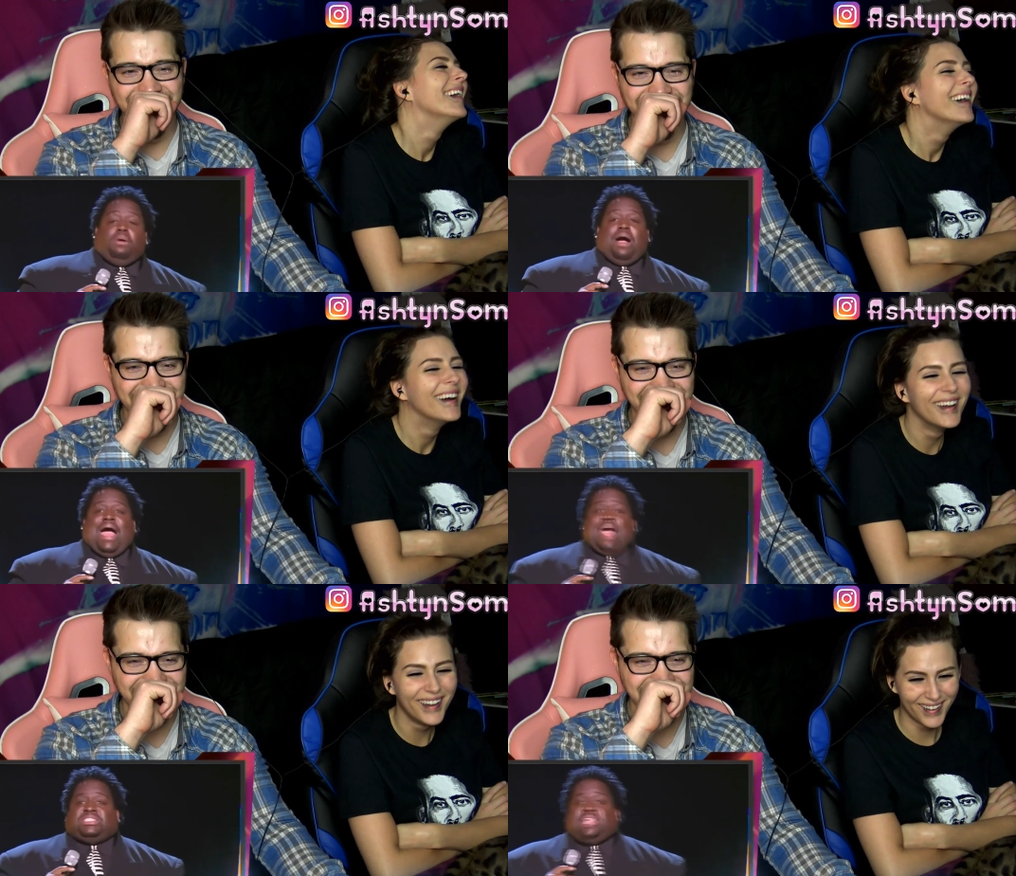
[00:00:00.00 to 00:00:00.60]

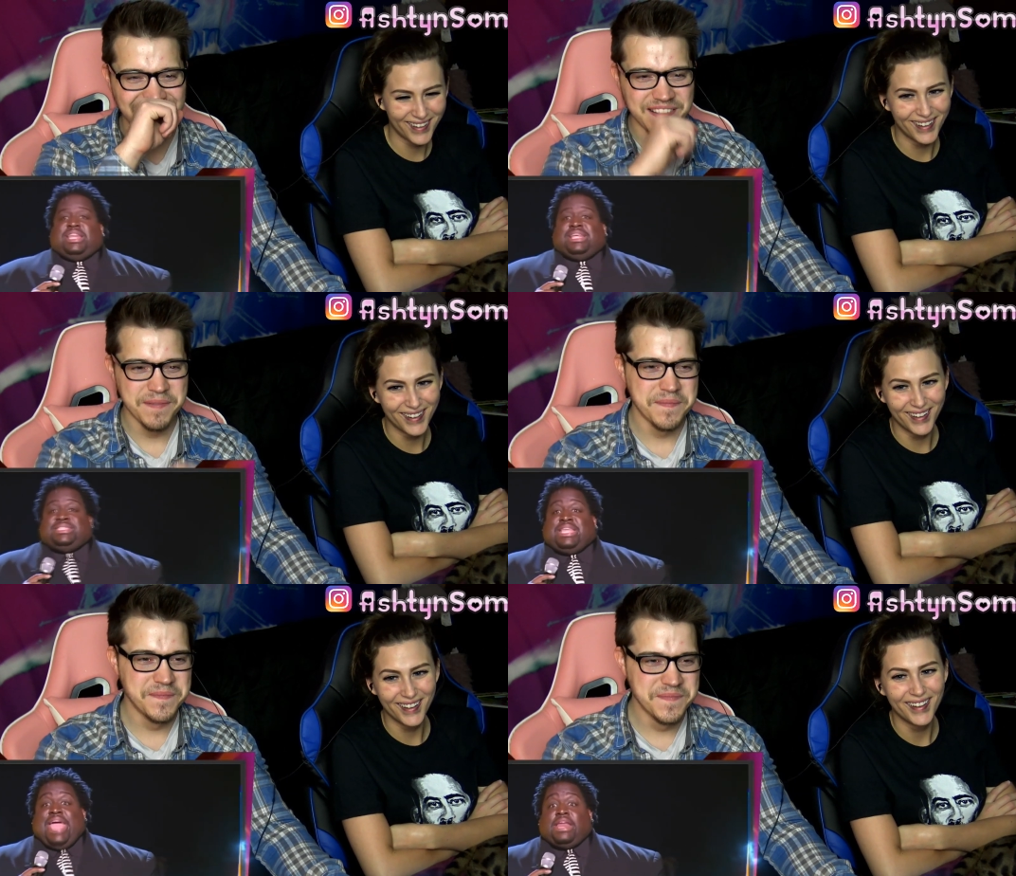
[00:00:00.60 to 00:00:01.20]
Speaker 1: Boy, I
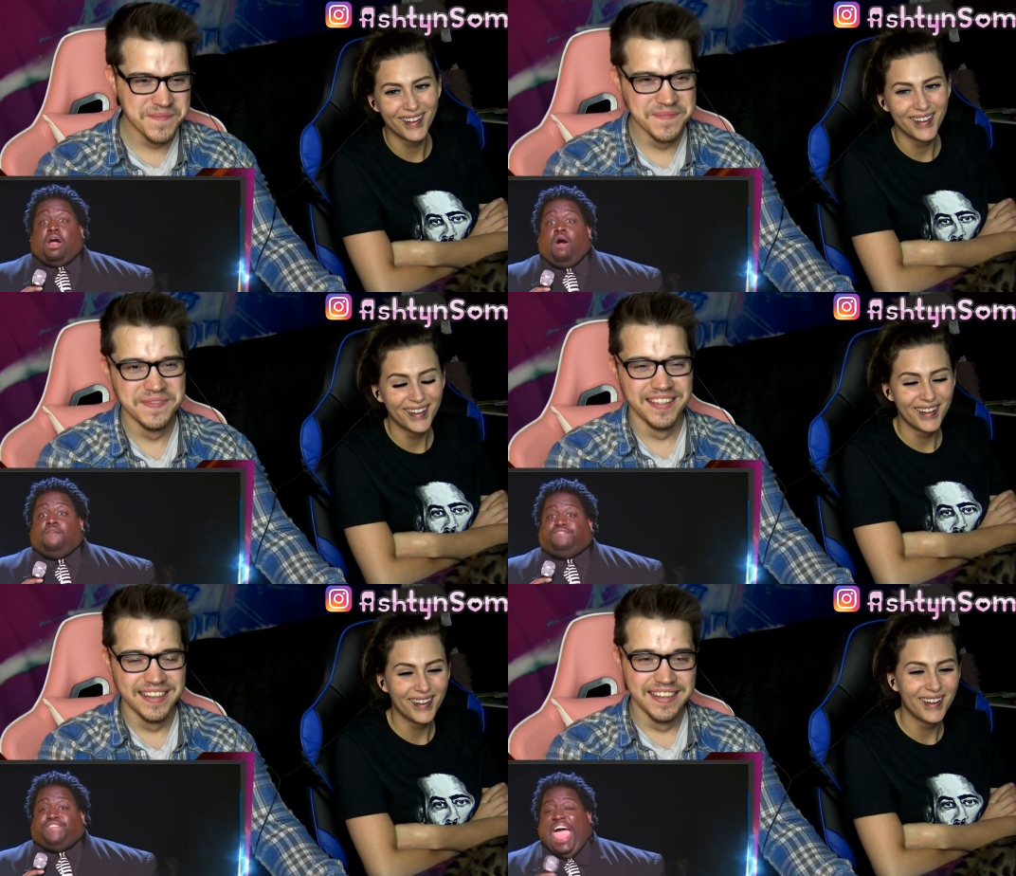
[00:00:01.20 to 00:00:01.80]
set this theater
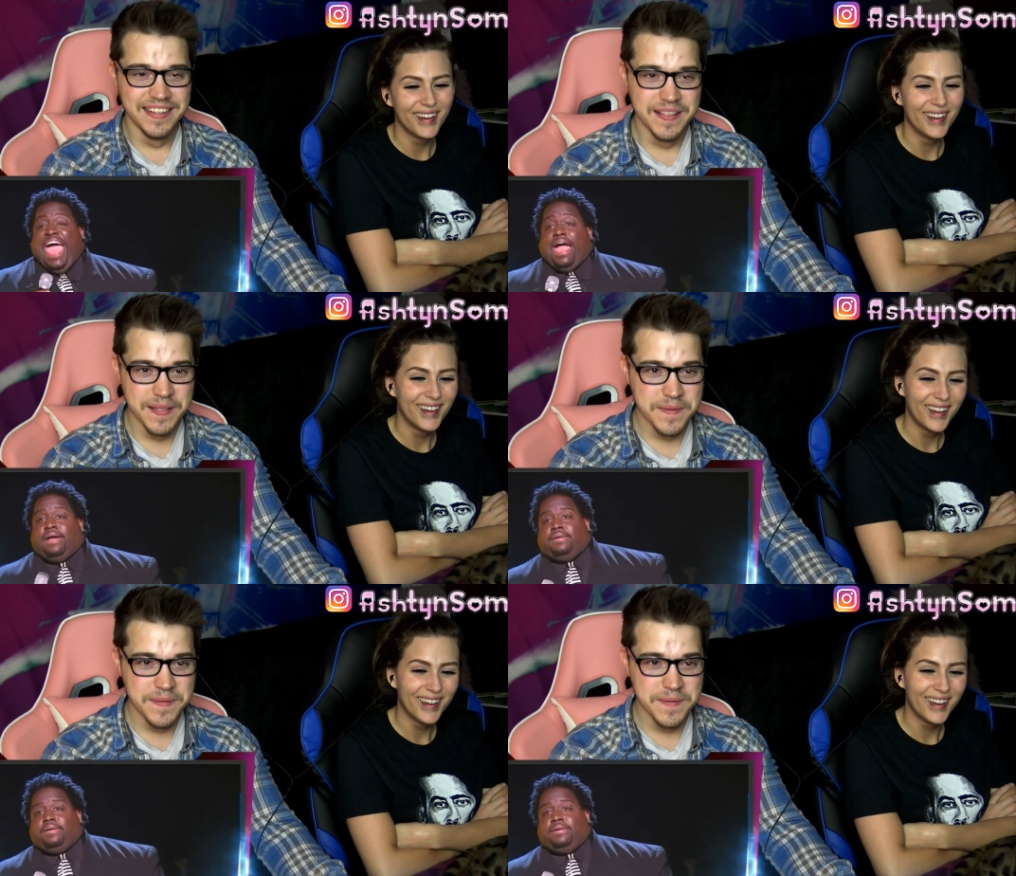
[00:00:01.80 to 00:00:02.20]
on fire.